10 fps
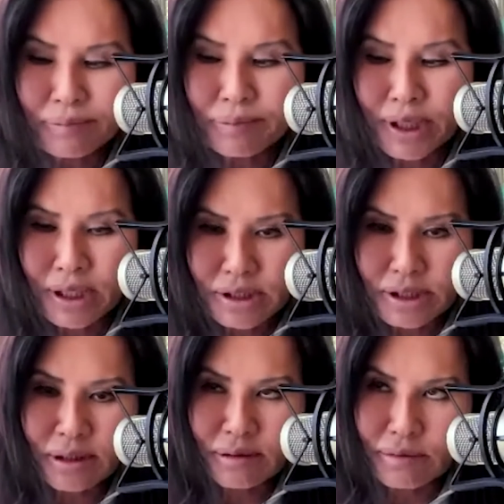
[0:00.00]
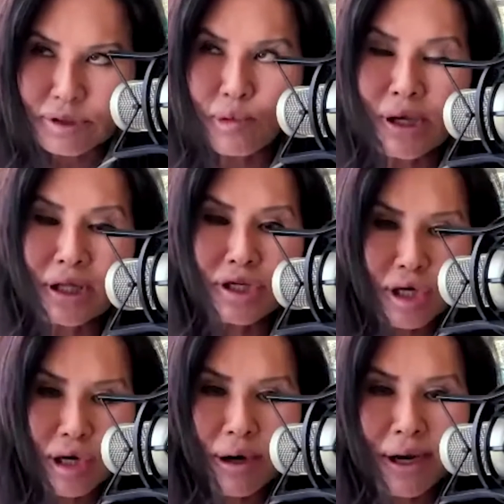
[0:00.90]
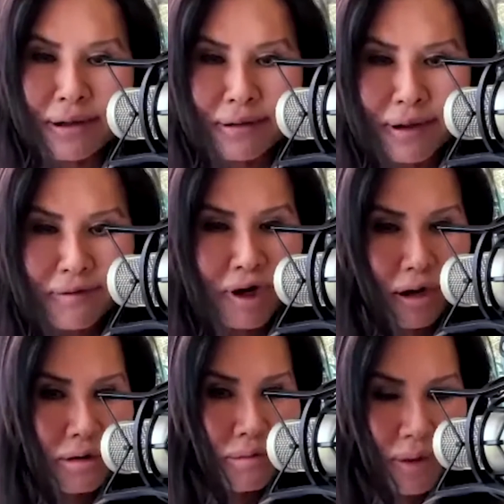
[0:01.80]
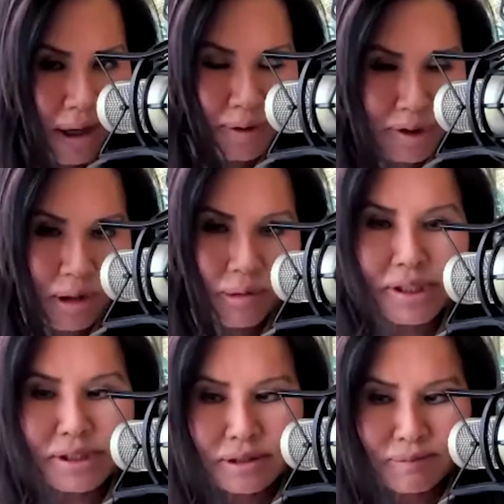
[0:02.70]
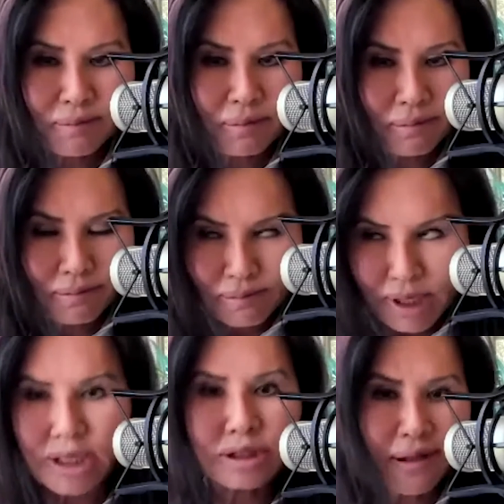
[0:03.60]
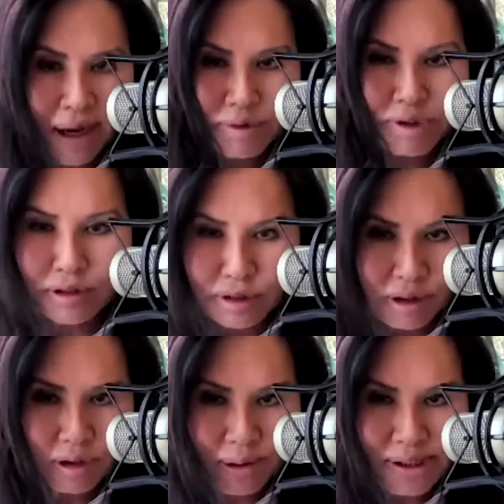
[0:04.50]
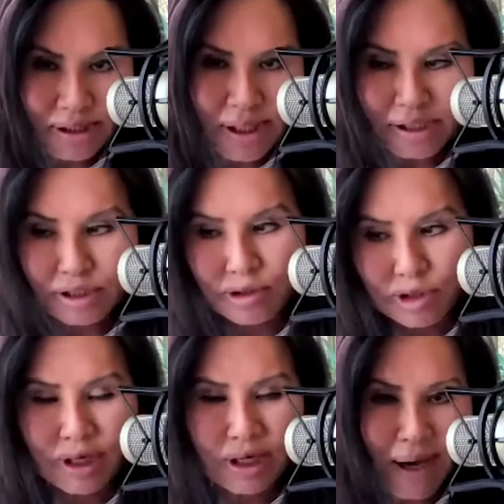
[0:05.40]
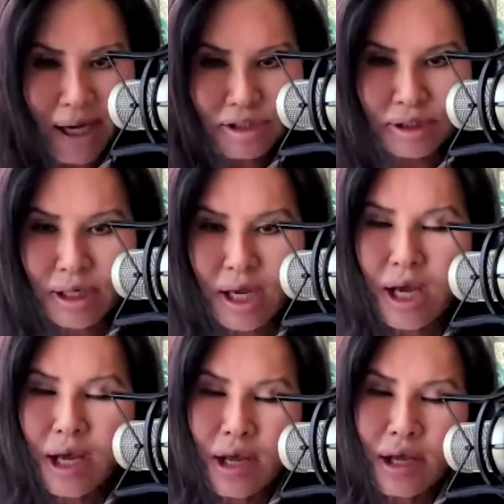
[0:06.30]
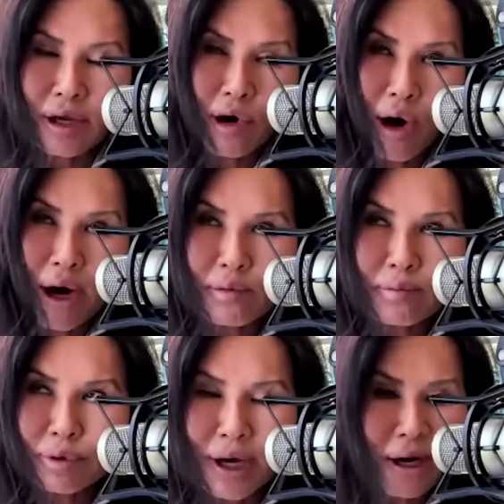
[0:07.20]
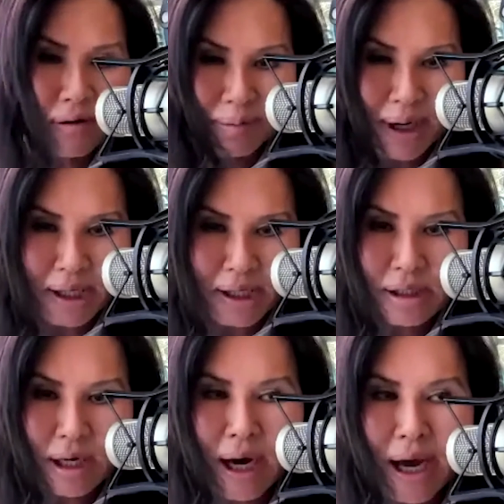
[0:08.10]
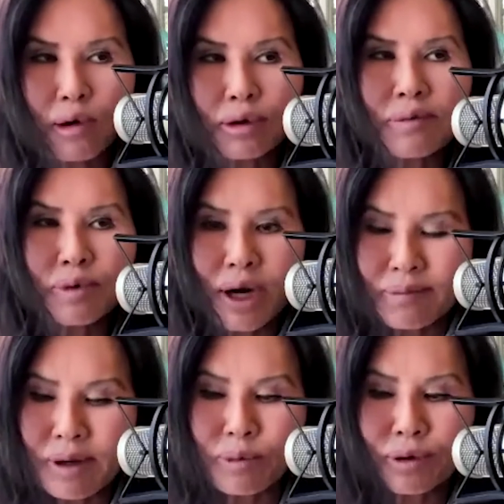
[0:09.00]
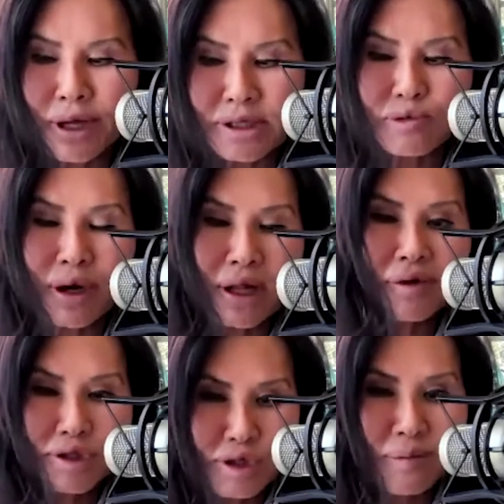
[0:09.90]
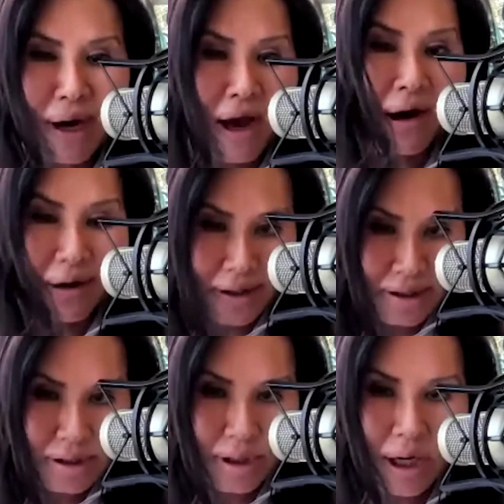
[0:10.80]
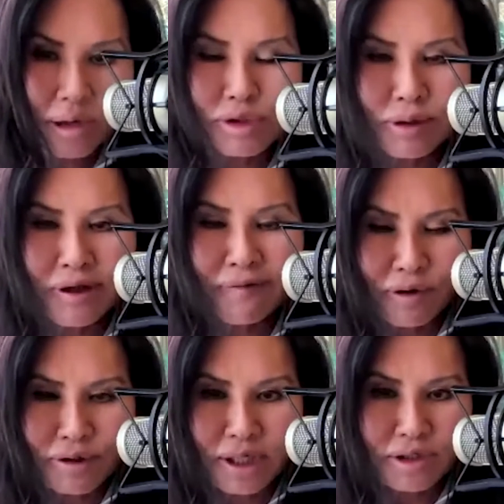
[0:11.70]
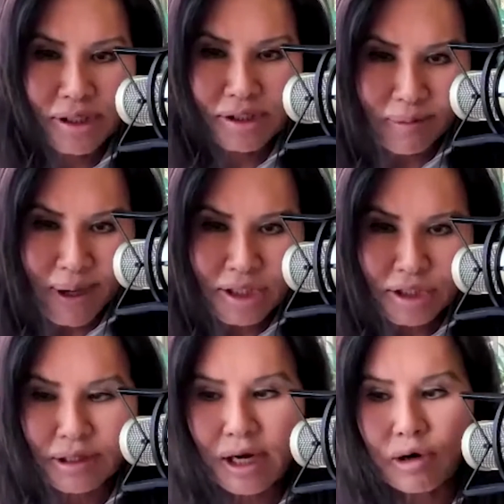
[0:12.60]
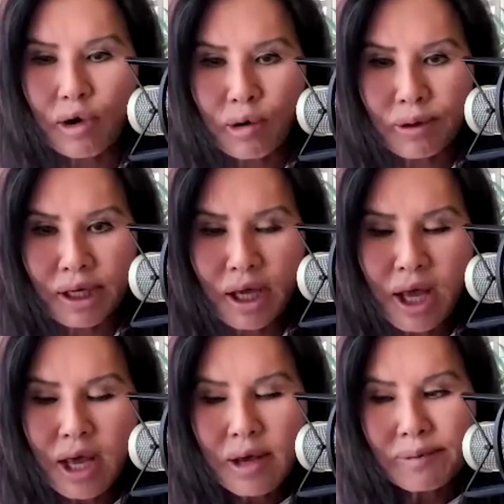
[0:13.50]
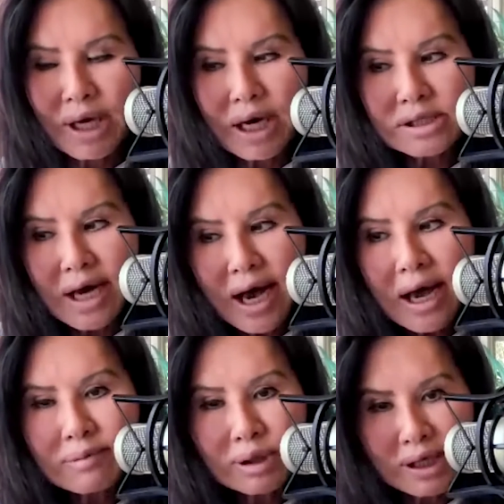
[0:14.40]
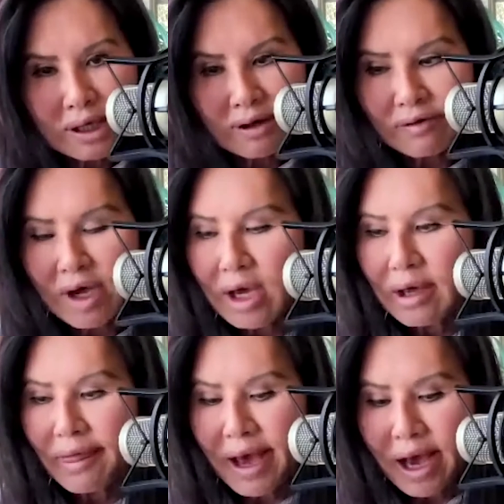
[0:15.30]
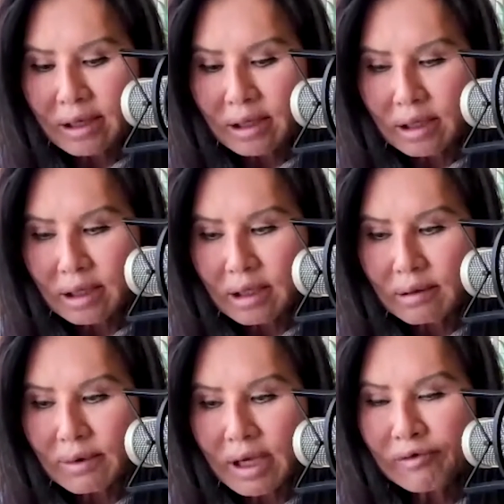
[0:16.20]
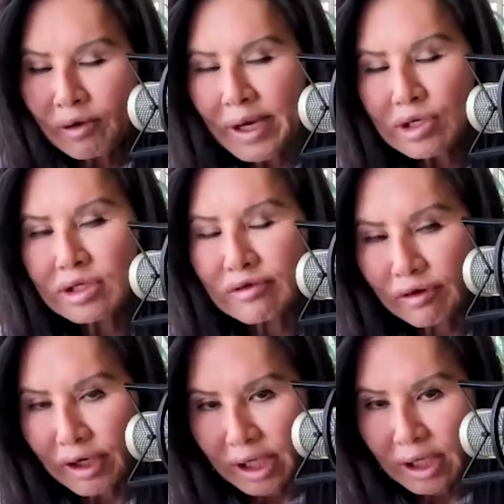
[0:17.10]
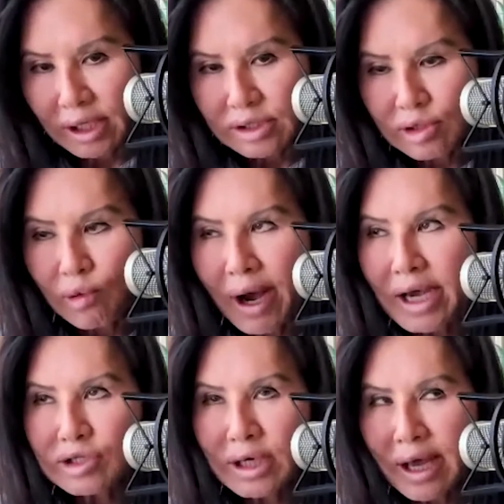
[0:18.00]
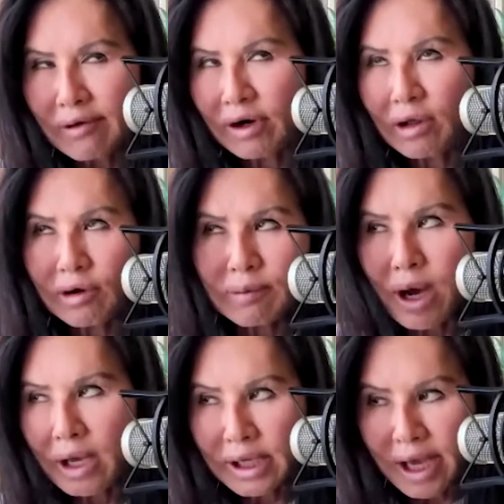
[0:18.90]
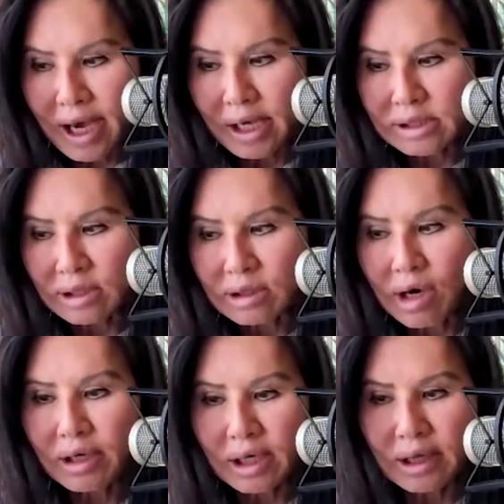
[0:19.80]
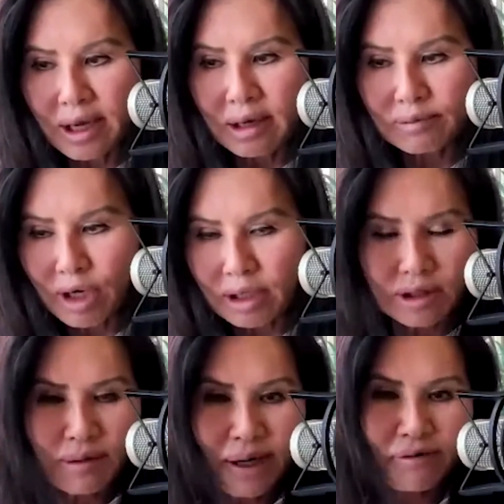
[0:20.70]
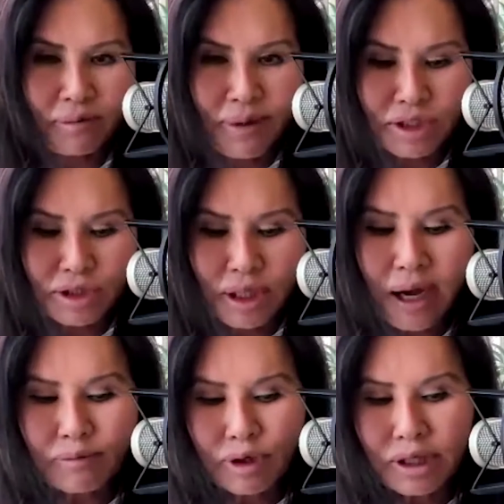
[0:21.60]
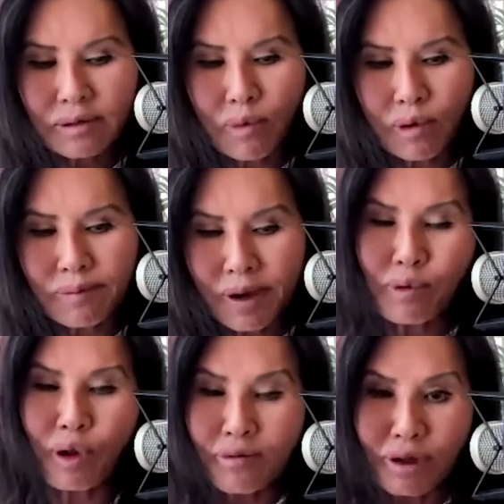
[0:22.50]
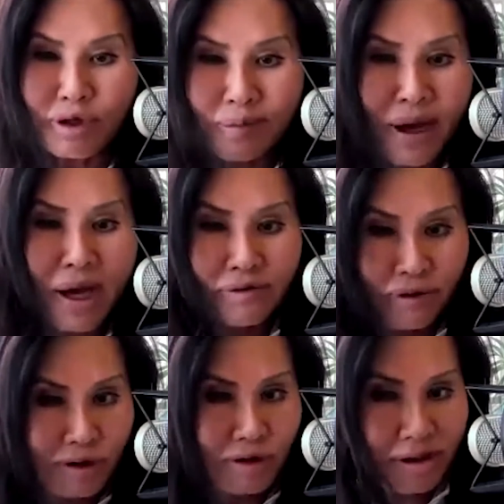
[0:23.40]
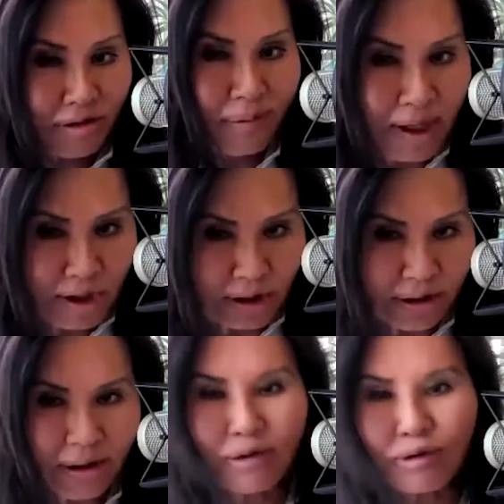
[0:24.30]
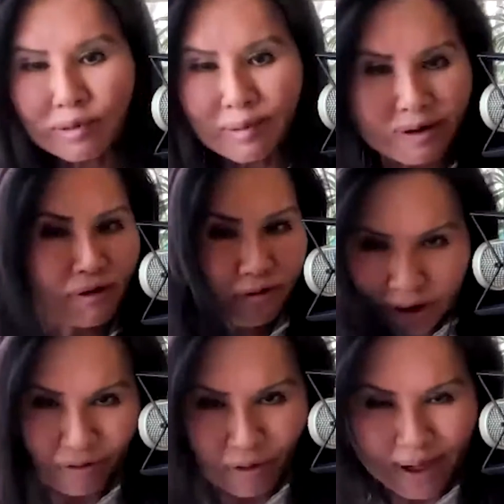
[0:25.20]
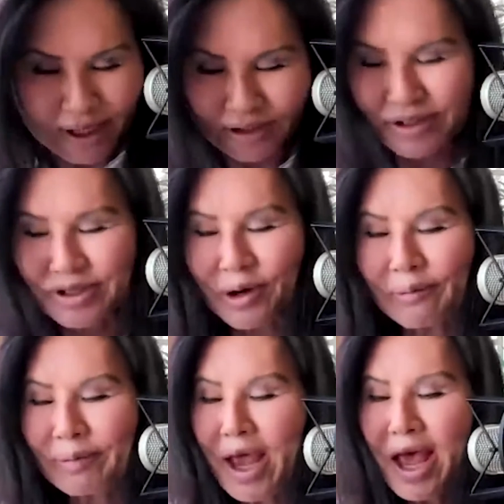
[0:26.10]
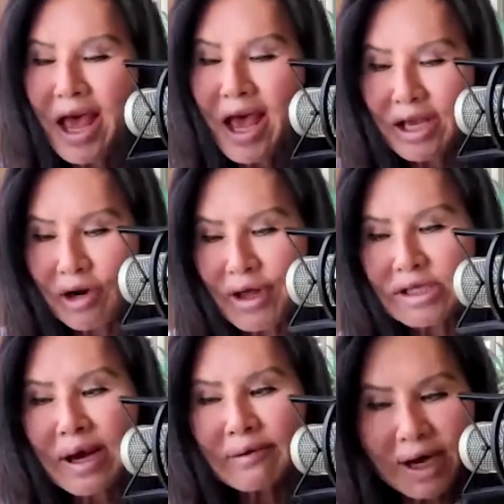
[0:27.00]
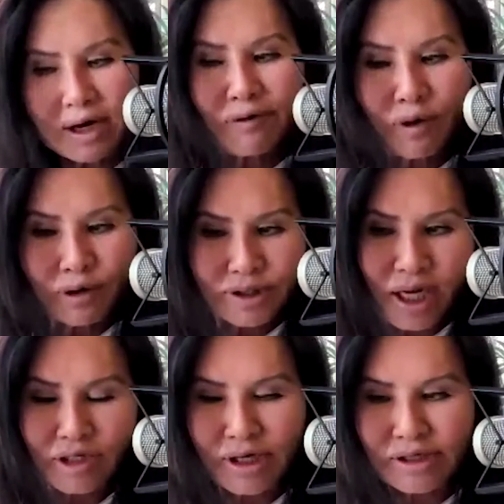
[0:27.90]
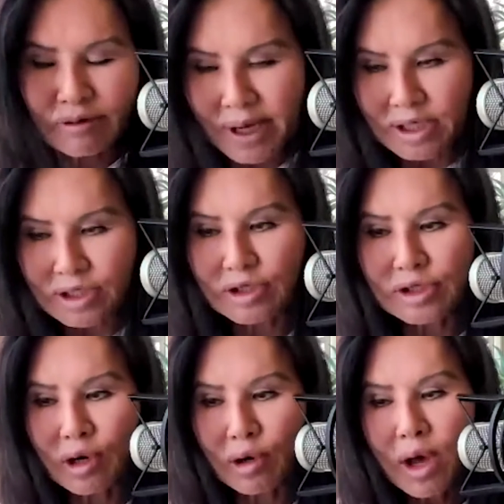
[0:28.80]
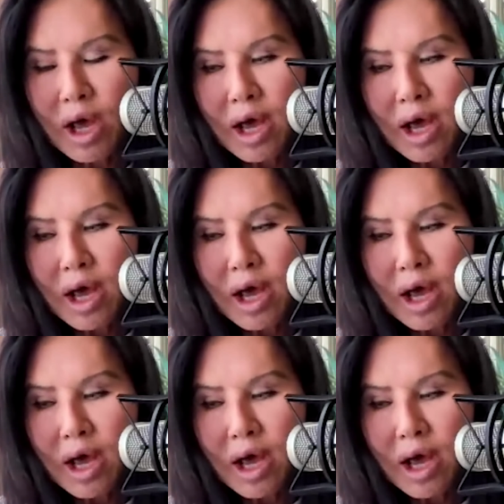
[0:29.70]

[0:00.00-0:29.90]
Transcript: because it's a weekly show, and then every other episode is me to them. So there's only 26 guests. So you can imagine, I don't put on everybody. I only put on people that's relevant to my audience, who's really focused on transformation. They're going, because I believe that information is free. So why should I have another podcast talking to them about information? People are willing to pay for transformation. They're not willing to pay for free information. So, that's why I'm kind of focused on transformation. So